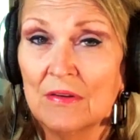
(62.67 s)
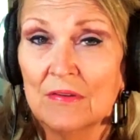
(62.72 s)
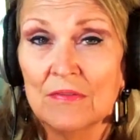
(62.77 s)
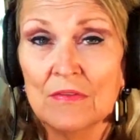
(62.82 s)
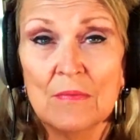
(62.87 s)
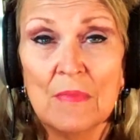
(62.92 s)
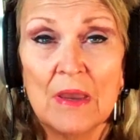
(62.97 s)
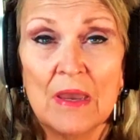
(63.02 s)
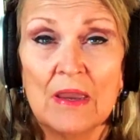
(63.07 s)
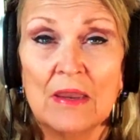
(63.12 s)
ever
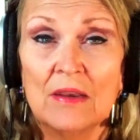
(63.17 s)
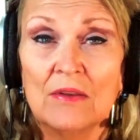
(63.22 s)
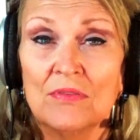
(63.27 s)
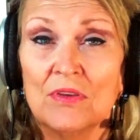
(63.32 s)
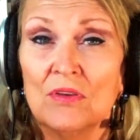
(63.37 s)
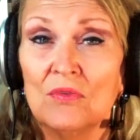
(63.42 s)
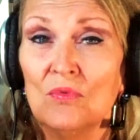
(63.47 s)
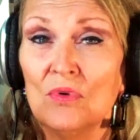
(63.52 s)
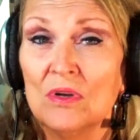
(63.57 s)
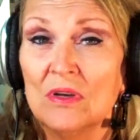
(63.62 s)
made if
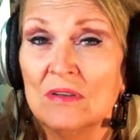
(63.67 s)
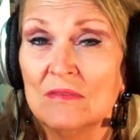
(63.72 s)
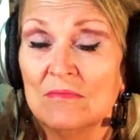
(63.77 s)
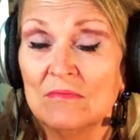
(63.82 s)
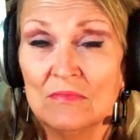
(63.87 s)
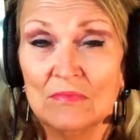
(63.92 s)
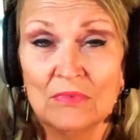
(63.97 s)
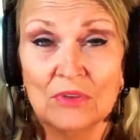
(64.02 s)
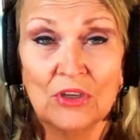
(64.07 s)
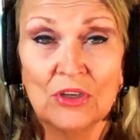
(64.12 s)
you want to
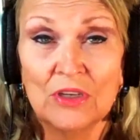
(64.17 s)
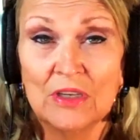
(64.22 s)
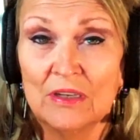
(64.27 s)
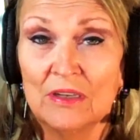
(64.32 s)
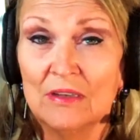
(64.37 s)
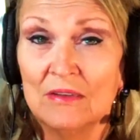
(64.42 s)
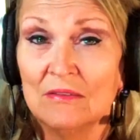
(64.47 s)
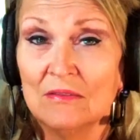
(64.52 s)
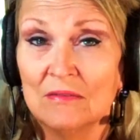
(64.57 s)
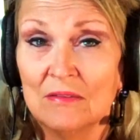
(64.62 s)
look at
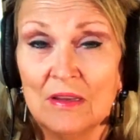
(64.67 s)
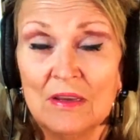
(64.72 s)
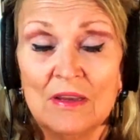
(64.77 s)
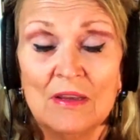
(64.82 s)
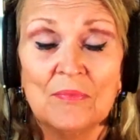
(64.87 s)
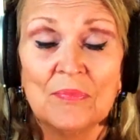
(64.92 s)
it and